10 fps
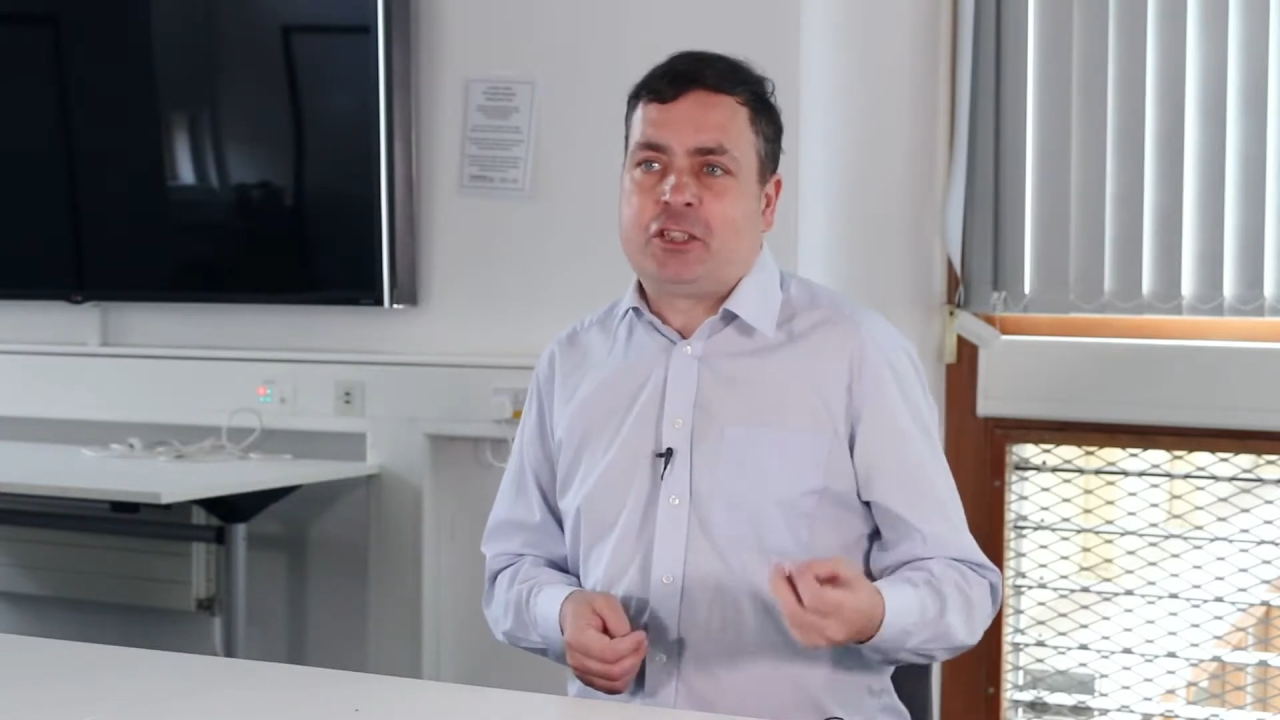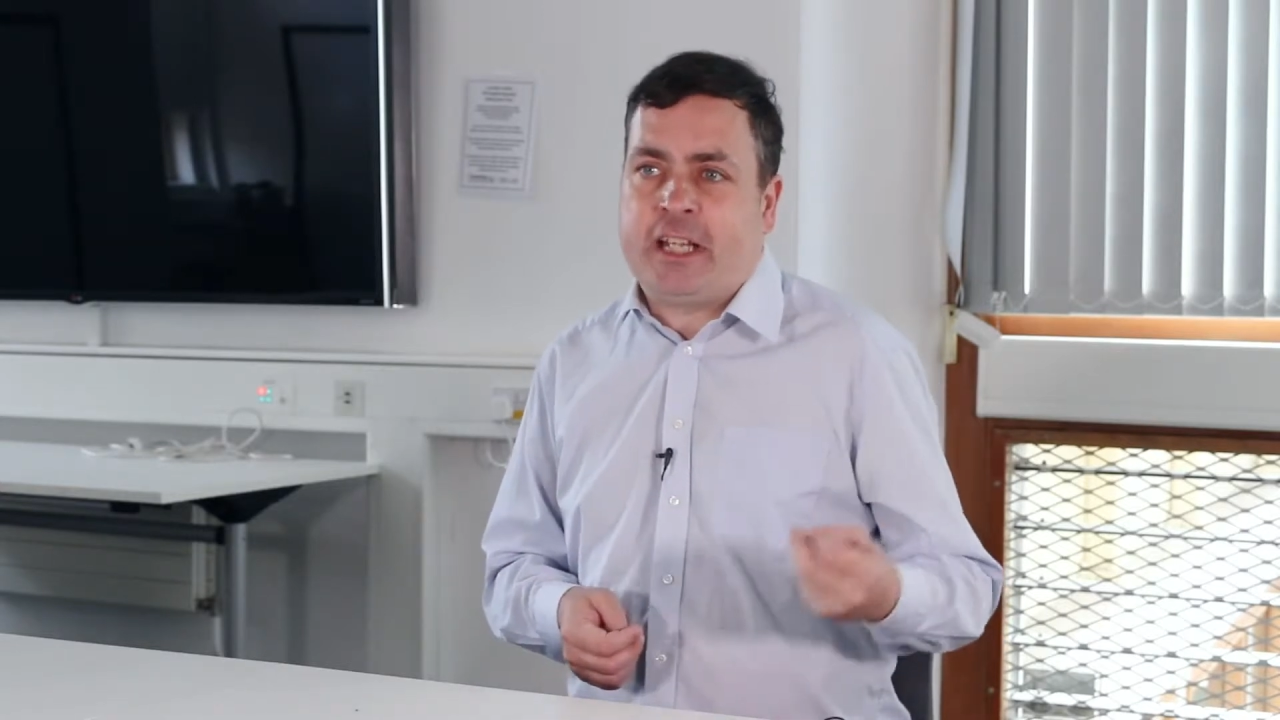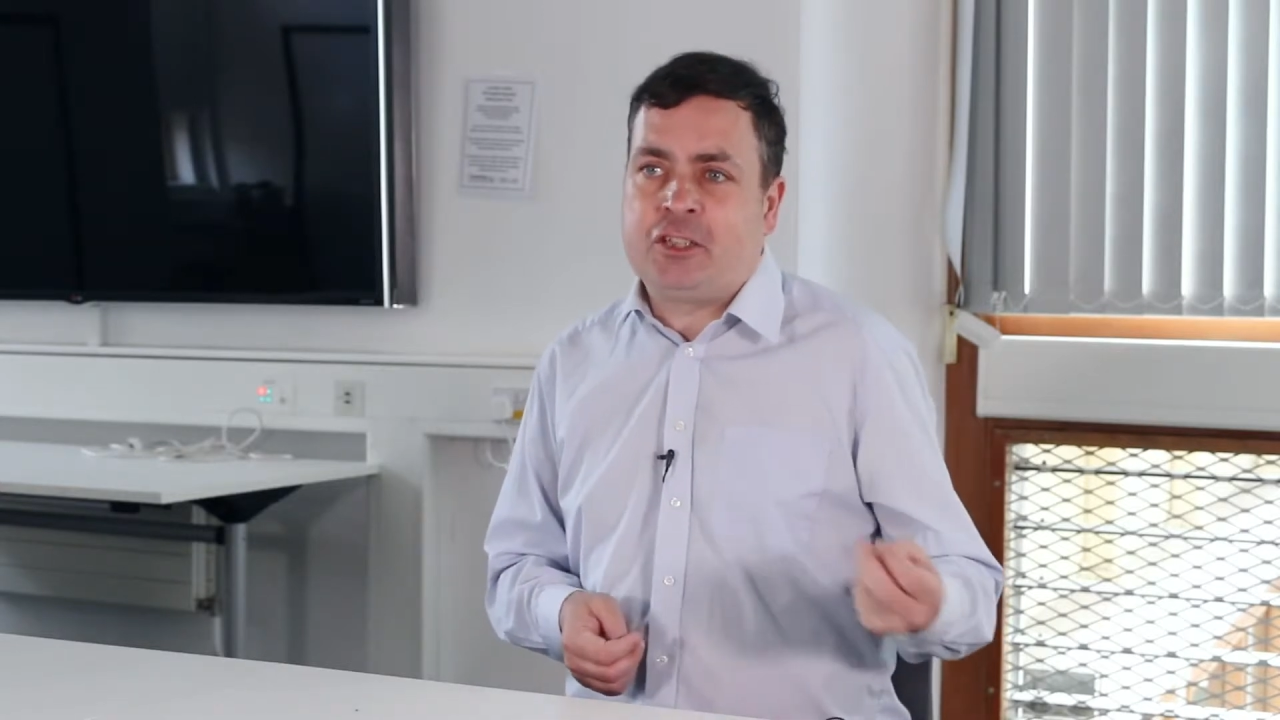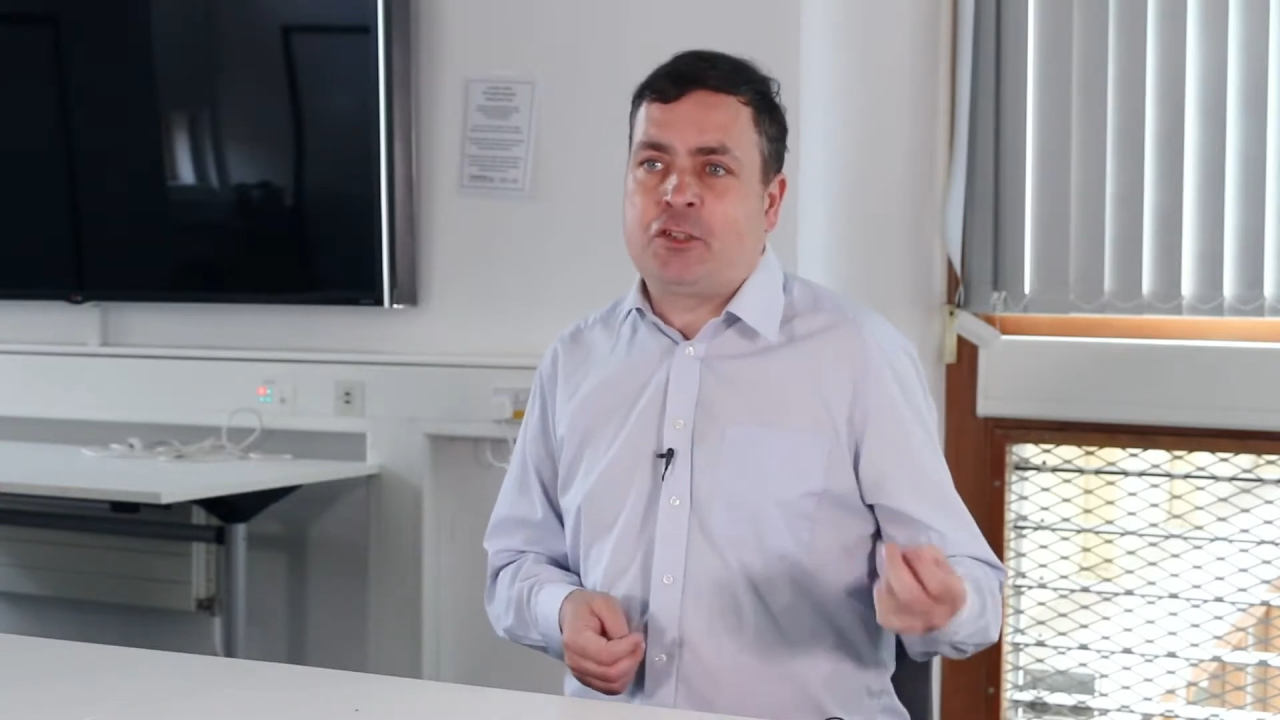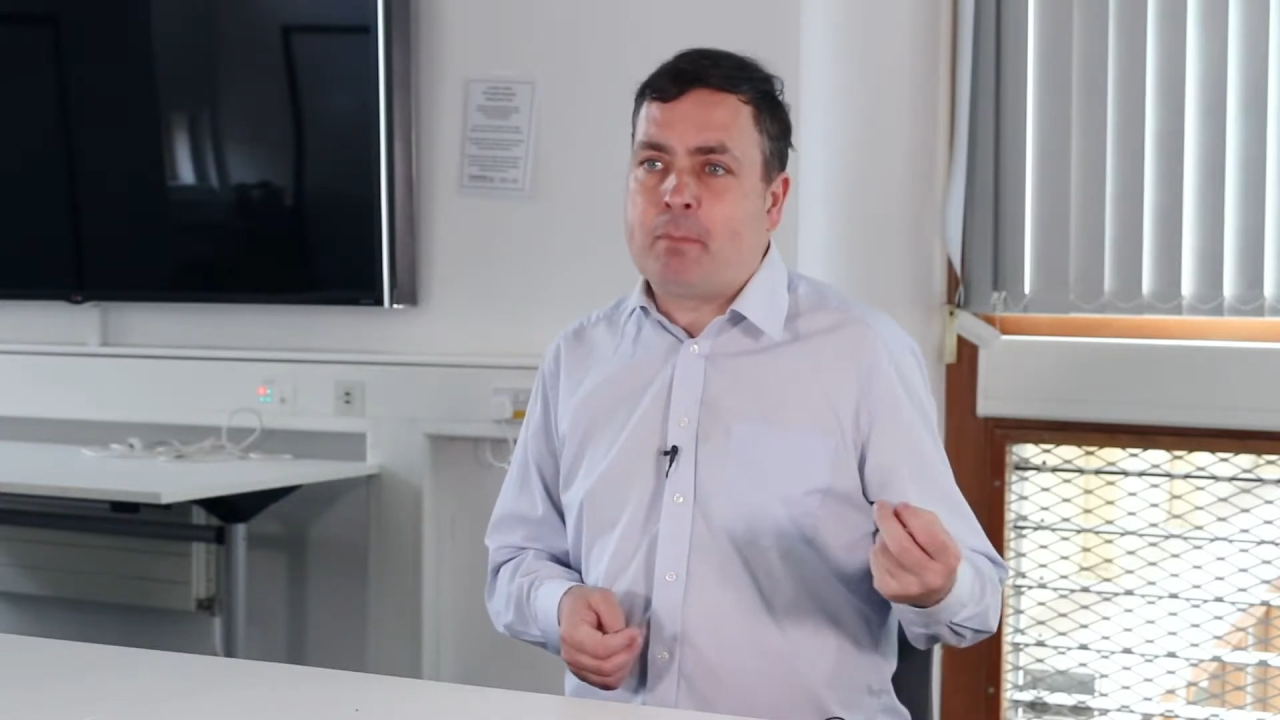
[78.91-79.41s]

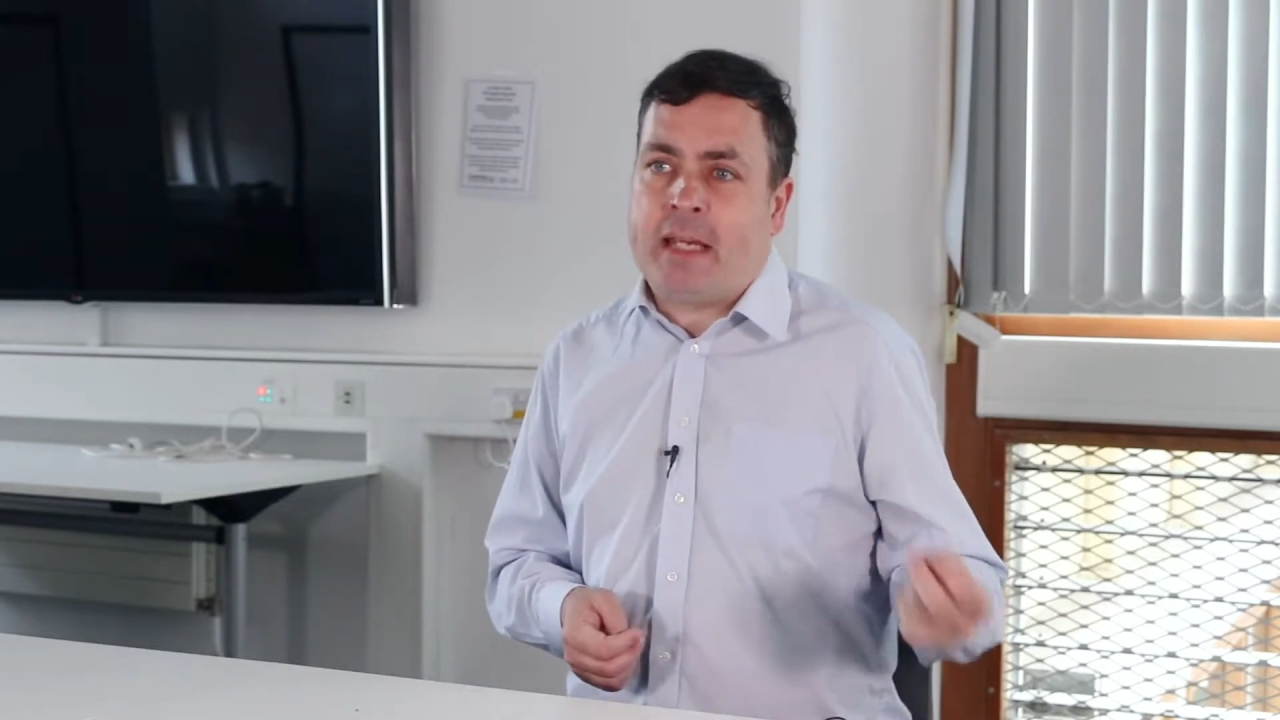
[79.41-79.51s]
changes